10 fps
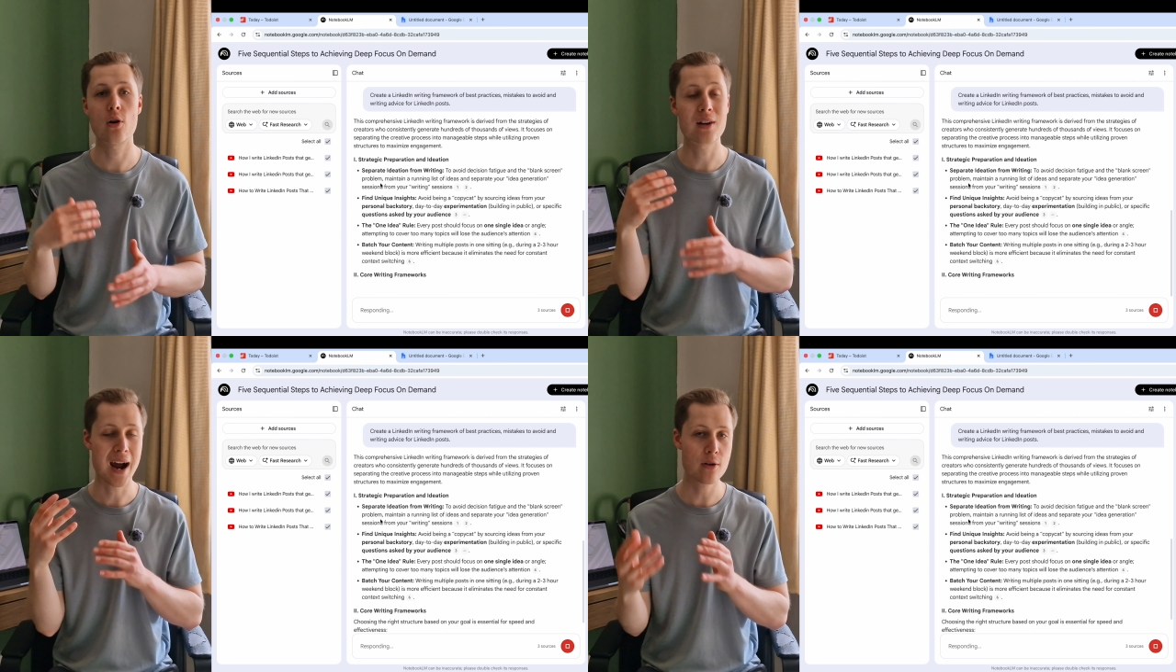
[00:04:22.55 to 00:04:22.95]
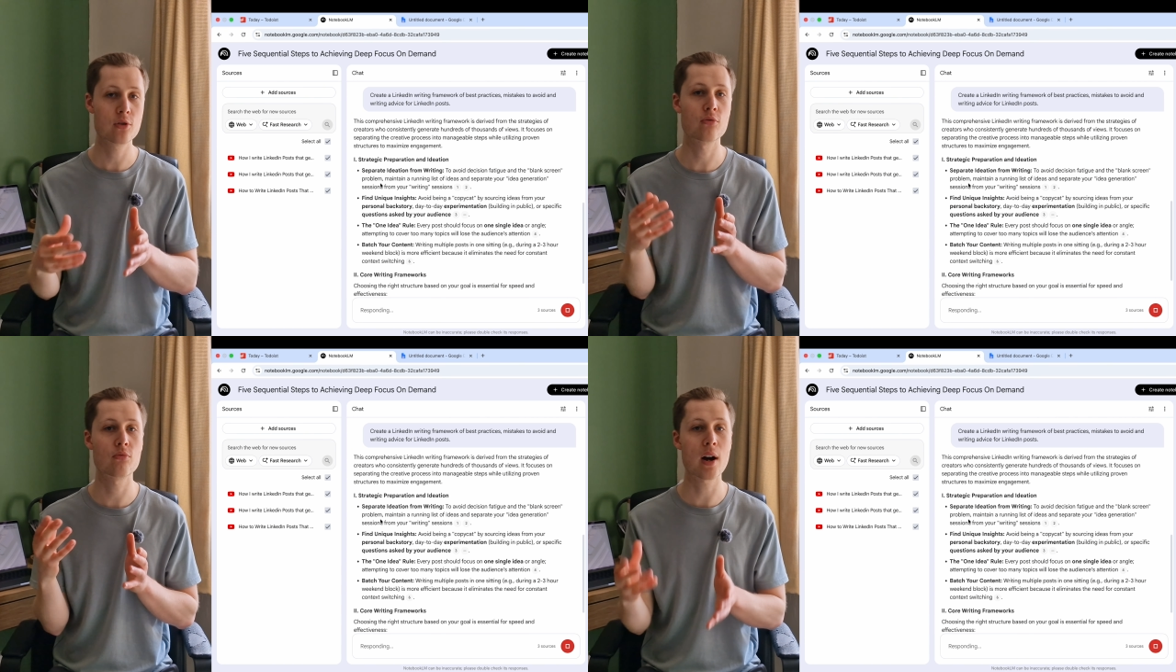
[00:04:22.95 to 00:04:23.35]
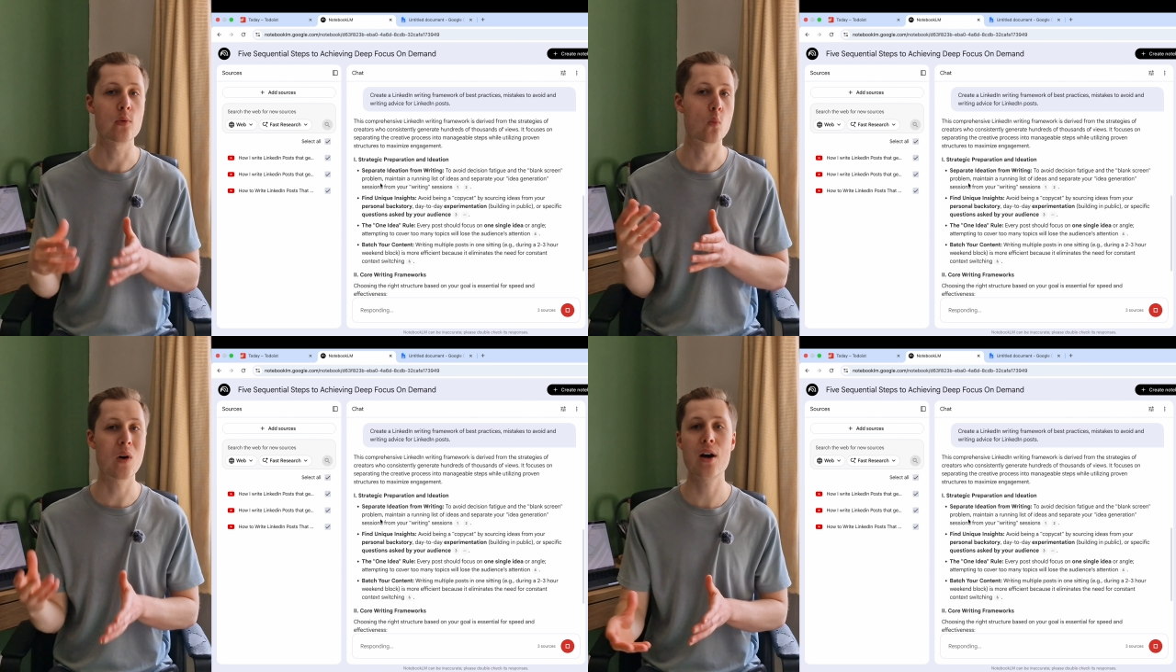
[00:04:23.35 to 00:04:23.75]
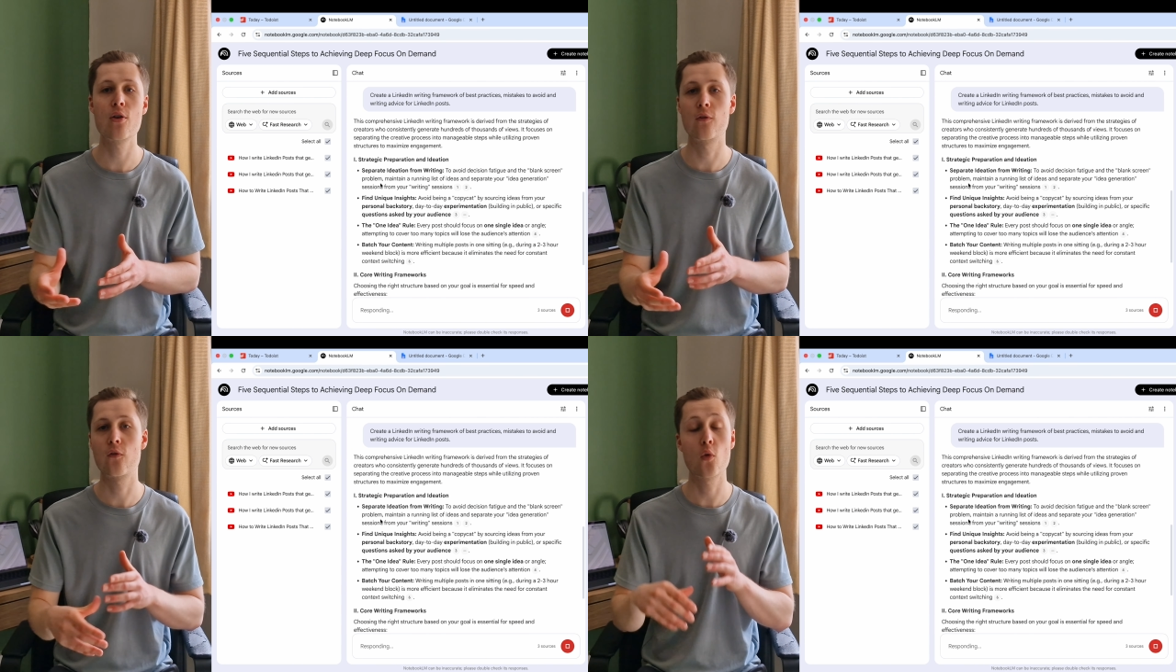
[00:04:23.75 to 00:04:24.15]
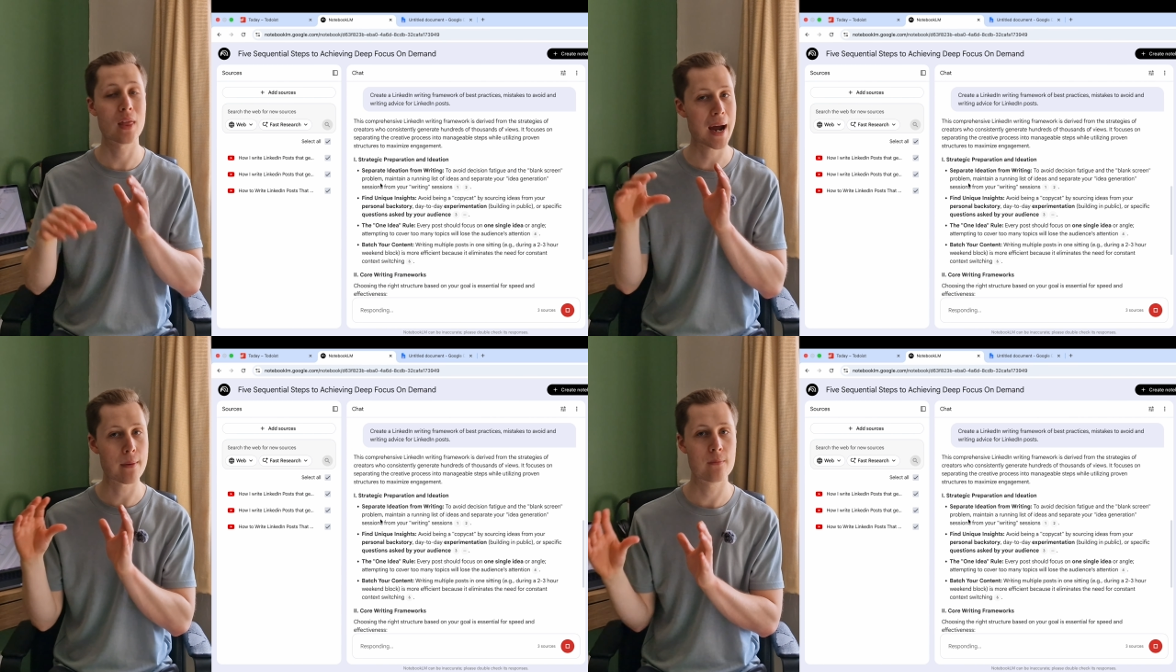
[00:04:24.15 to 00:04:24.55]
on how to write well for
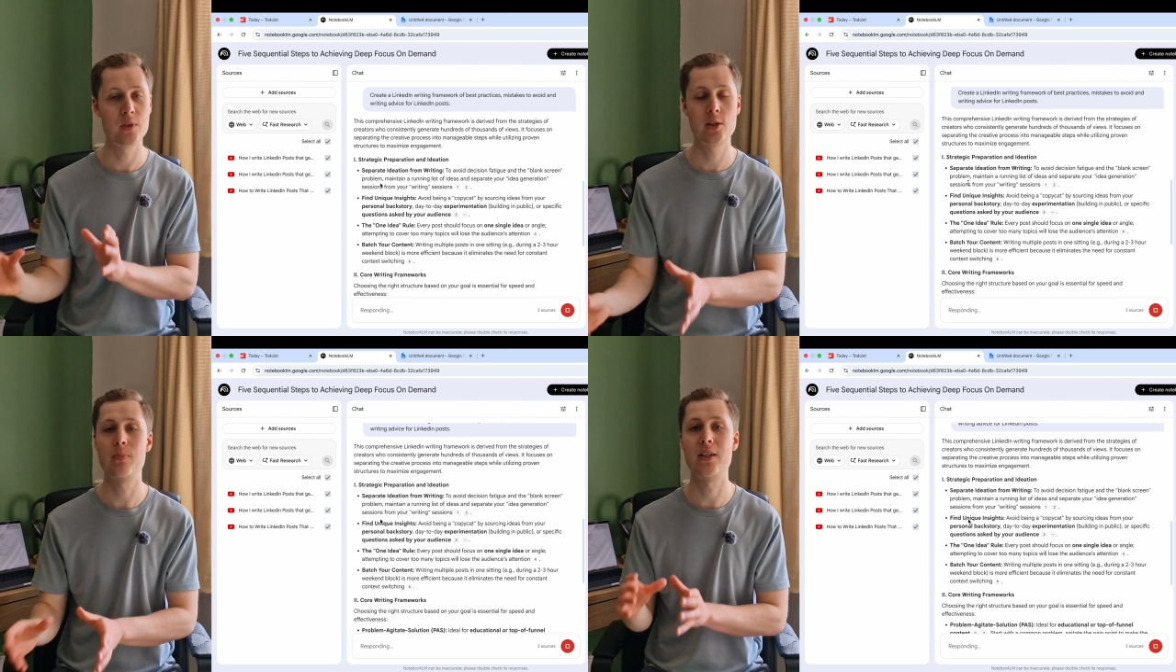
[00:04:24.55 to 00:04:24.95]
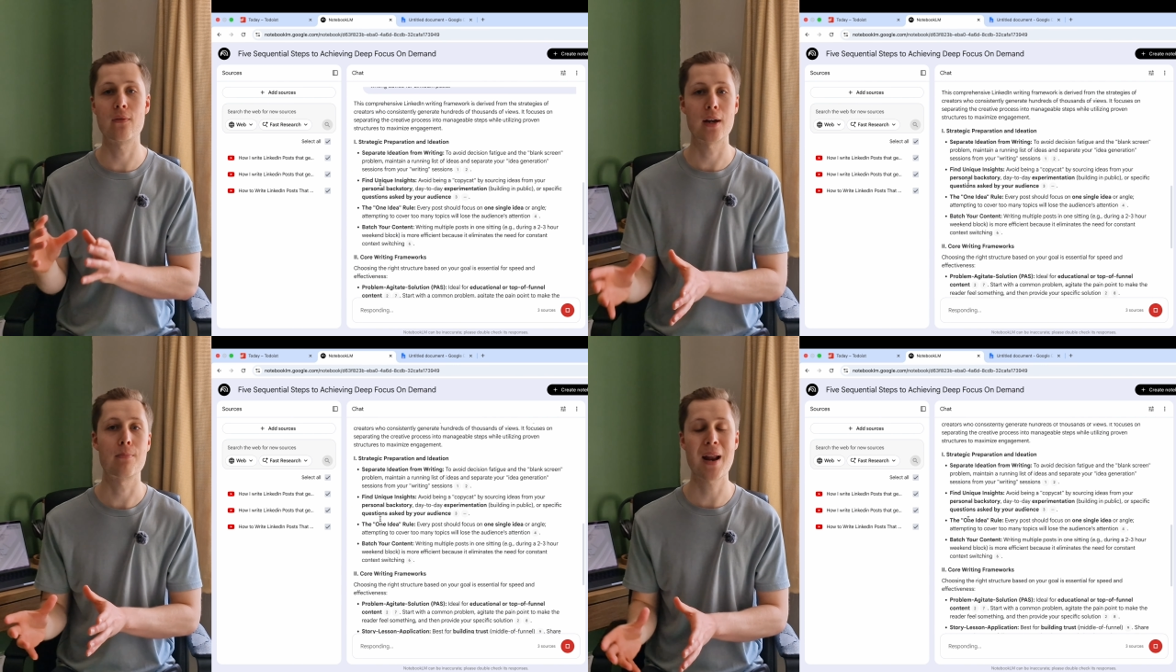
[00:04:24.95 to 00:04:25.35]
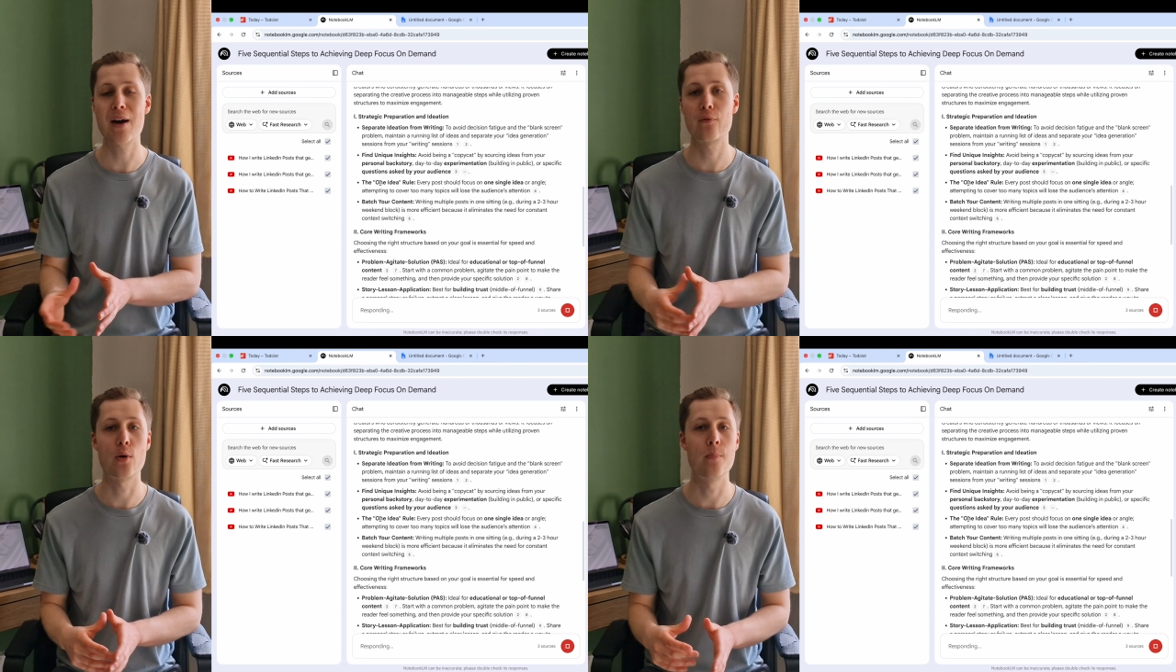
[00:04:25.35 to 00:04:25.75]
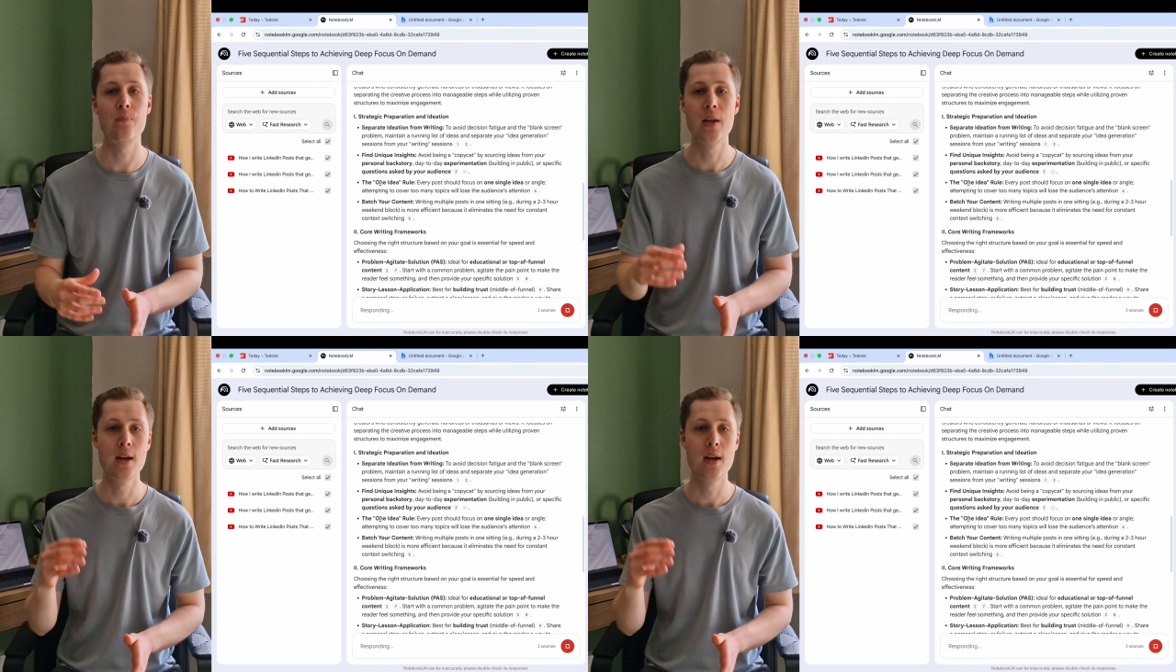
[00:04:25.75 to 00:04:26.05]
that specific platform.